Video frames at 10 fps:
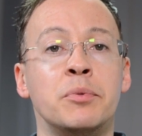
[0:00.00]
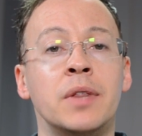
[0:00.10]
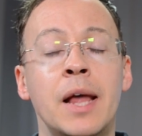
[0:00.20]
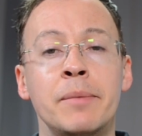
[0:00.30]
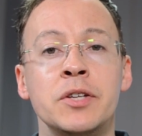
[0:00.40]
but
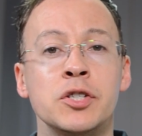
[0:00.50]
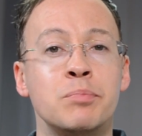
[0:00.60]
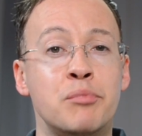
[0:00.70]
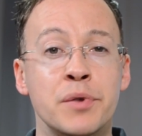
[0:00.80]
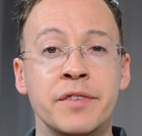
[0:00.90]
let me
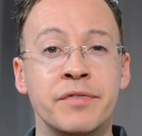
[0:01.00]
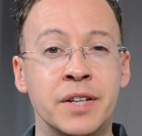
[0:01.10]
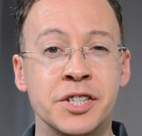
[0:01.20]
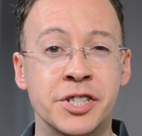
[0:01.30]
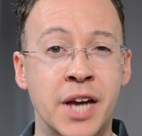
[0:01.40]
just
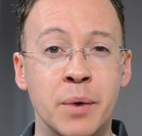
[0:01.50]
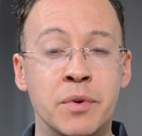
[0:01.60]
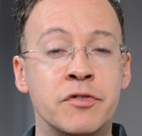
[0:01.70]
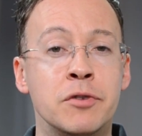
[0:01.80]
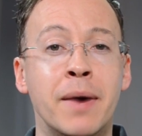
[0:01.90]
briefly share
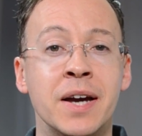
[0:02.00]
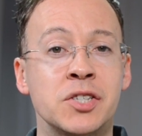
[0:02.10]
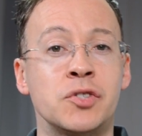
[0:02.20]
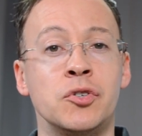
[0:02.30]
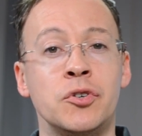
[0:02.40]
with you my
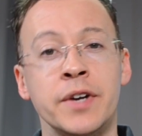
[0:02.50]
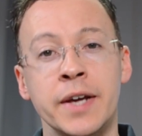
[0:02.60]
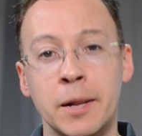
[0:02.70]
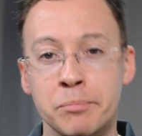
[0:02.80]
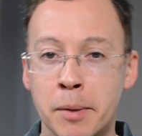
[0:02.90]
story.
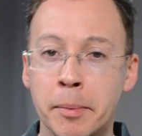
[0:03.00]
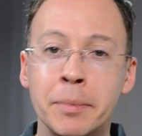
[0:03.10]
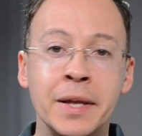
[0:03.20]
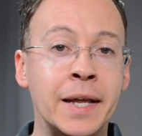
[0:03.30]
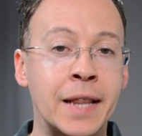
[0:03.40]
I'll
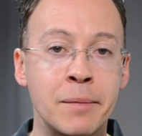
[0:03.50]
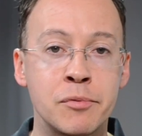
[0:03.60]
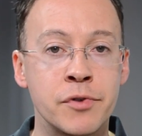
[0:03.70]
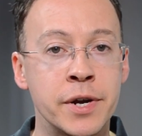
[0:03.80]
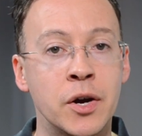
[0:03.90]
probably
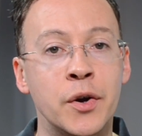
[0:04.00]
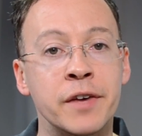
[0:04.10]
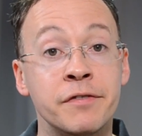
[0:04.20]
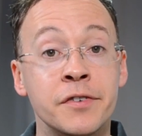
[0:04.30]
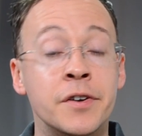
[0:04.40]
elaborate on
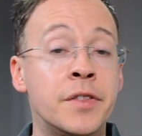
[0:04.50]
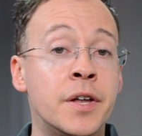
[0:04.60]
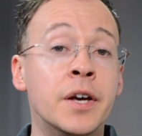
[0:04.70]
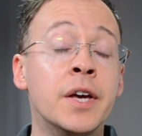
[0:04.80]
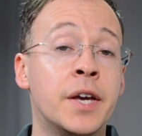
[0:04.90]
it
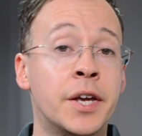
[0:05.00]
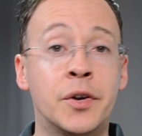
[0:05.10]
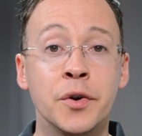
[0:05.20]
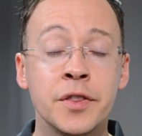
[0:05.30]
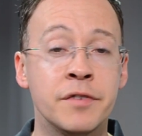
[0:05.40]
further in
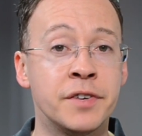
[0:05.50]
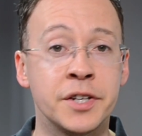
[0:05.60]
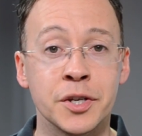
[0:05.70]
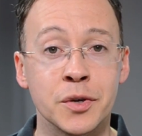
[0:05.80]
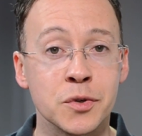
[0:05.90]
other
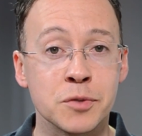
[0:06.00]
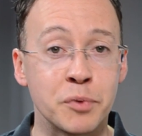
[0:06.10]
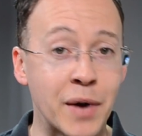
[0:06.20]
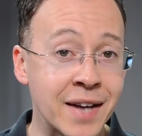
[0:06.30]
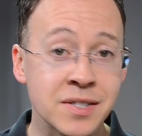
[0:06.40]
videos,
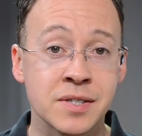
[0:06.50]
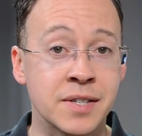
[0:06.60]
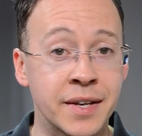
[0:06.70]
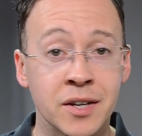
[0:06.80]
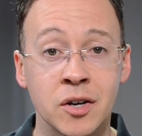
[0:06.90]
but as I
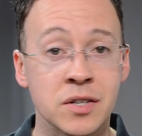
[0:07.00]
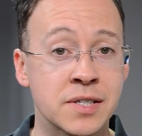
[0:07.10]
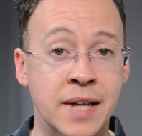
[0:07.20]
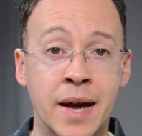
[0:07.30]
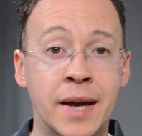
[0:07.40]
said, I got
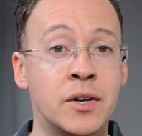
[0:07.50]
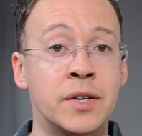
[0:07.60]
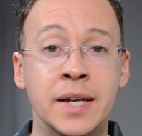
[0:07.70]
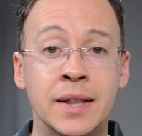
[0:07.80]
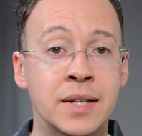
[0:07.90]
started on
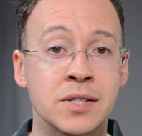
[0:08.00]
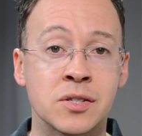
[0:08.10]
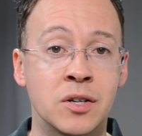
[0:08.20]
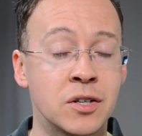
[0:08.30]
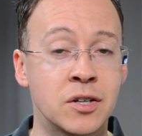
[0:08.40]
elance
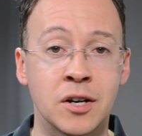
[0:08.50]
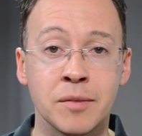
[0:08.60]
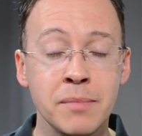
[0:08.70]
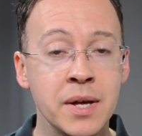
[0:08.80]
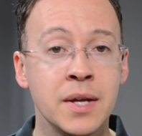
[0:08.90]
dot
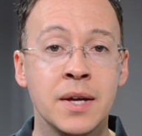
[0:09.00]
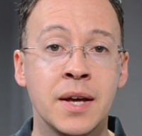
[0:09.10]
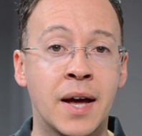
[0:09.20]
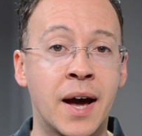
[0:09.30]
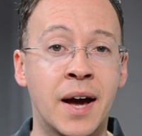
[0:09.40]
com
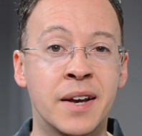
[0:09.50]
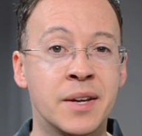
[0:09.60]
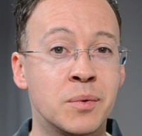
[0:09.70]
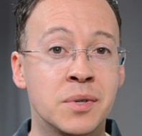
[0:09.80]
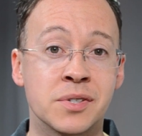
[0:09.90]
and
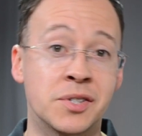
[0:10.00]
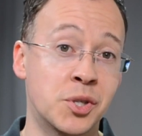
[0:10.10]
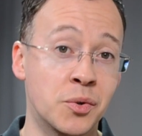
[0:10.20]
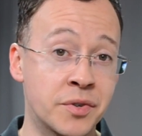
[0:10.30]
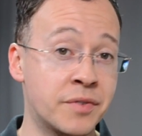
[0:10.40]
it was a
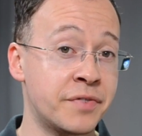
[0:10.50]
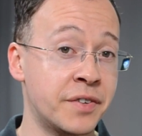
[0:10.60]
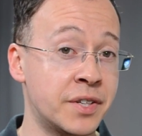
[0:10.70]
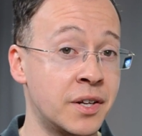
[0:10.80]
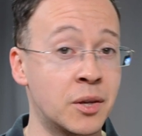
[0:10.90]
two hundred
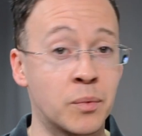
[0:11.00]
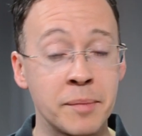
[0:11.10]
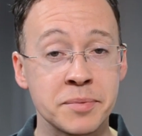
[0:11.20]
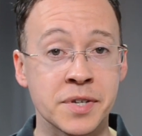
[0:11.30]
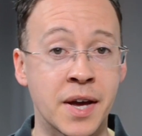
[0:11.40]
fifty dollar
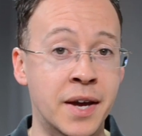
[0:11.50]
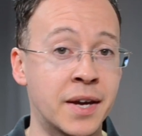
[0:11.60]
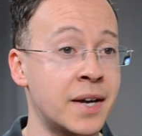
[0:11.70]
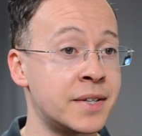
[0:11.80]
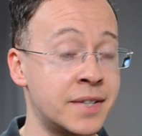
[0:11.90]

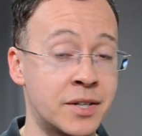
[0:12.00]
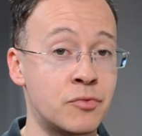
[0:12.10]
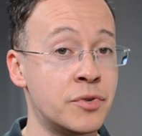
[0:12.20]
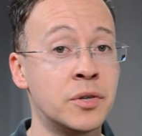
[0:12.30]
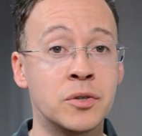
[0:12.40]
website. I did a
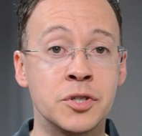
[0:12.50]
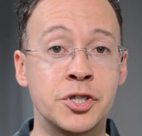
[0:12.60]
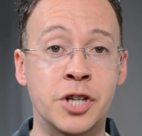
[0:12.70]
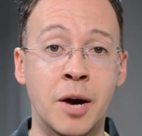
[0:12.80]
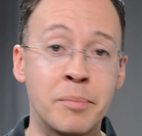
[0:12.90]
real good
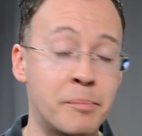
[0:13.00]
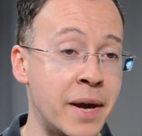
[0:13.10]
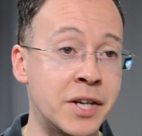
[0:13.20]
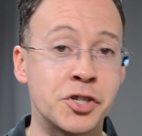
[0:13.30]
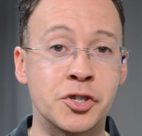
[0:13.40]
job,
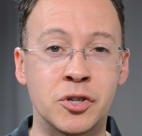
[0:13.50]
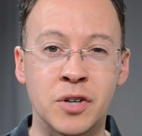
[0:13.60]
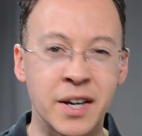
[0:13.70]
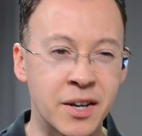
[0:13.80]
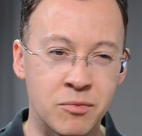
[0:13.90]
made
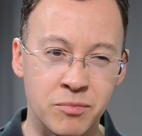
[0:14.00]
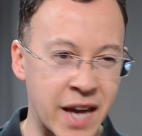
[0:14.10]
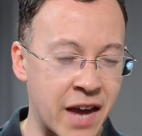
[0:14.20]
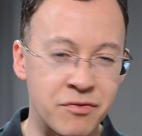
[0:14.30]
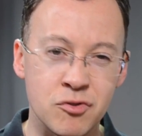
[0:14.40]
sure I
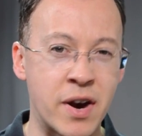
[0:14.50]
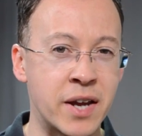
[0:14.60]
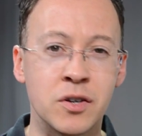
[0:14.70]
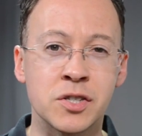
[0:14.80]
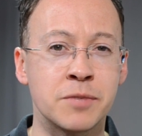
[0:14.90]
gave
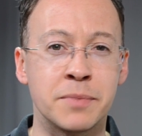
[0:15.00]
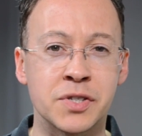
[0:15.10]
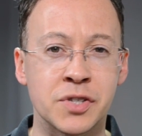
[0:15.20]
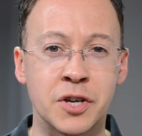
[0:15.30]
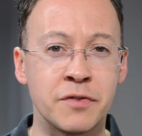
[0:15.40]
great customer
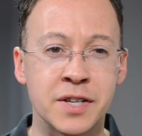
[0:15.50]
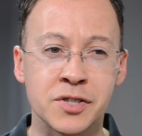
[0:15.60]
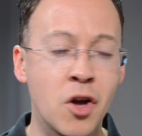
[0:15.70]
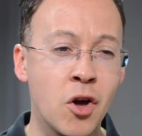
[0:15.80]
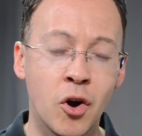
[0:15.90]
service,
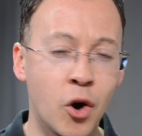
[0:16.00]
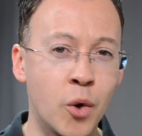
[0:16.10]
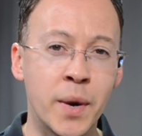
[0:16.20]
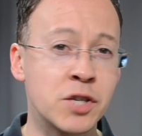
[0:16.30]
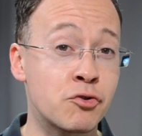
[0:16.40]

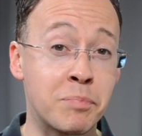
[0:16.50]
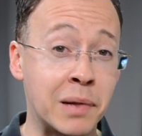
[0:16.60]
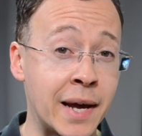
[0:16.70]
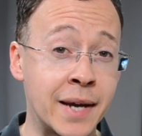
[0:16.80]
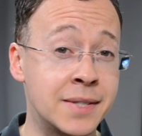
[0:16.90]
always
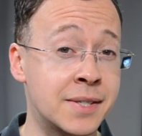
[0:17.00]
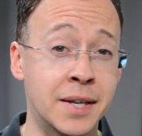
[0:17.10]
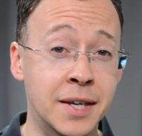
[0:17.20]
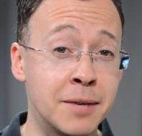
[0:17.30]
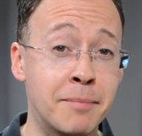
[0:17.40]
replied to
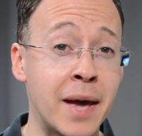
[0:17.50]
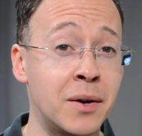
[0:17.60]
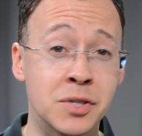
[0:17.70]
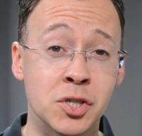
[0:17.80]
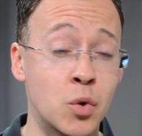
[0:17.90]

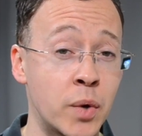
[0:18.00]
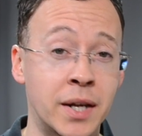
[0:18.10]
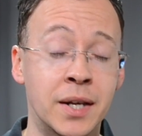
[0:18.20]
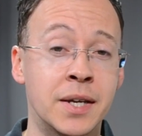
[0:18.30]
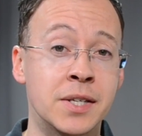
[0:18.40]
emails as
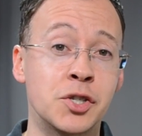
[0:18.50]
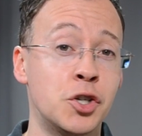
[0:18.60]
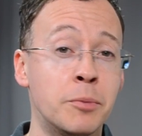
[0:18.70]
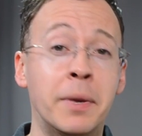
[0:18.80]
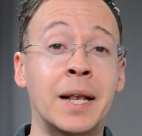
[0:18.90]
quickly as
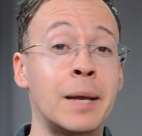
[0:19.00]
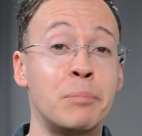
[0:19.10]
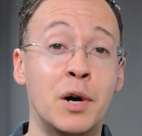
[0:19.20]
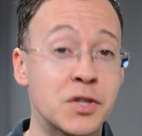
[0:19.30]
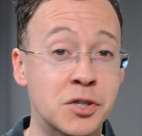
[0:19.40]
humanly
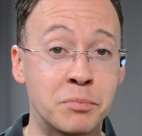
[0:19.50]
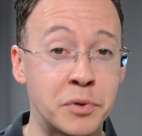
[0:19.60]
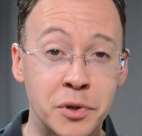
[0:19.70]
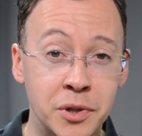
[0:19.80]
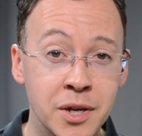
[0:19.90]

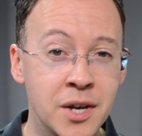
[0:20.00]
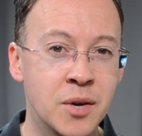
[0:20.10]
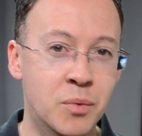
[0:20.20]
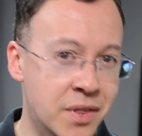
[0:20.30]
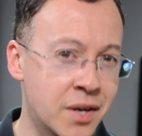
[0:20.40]
possible,
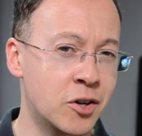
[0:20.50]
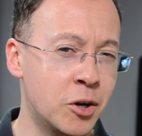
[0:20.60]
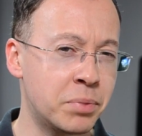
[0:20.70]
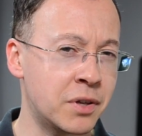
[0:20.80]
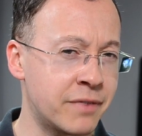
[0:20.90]
within a
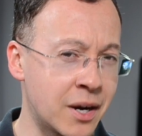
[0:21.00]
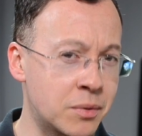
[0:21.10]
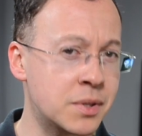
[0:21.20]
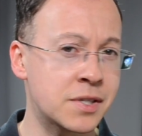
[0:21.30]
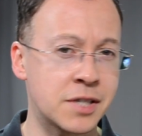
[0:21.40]
couple of
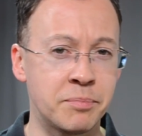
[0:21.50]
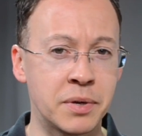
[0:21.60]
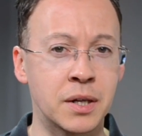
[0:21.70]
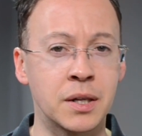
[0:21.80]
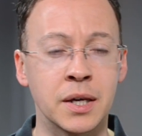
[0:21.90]
hours
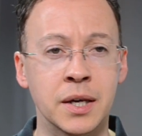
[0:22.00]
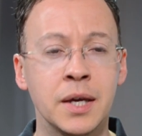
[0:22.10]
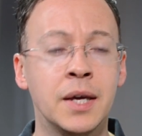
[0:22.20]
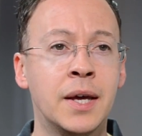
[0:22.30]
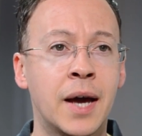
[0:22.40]
typically,
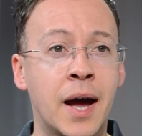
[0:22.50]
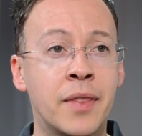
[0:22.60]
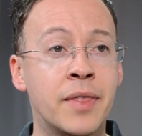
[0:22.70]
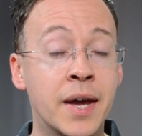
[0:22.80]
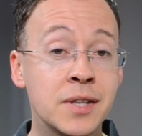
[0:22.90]

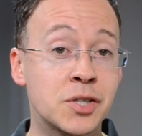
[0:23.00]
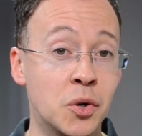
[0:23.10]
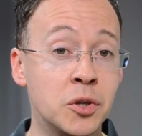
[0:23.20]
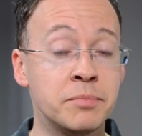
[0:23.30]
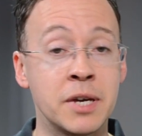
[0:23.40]
and they
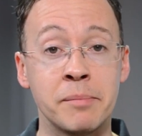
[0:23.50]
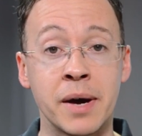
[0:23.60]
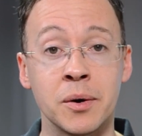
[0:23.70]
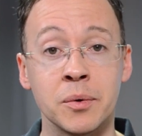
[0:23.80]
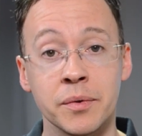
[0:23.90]
told me
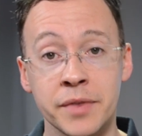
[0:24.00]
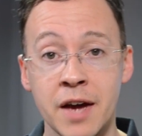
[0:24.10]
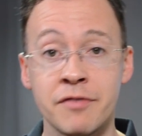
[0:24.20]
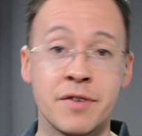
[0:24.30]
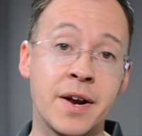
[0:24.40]
about
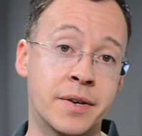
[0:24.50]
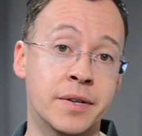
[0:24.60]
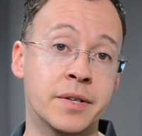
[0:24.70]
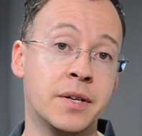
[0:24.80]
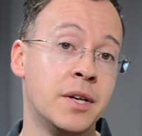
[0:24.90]
their friend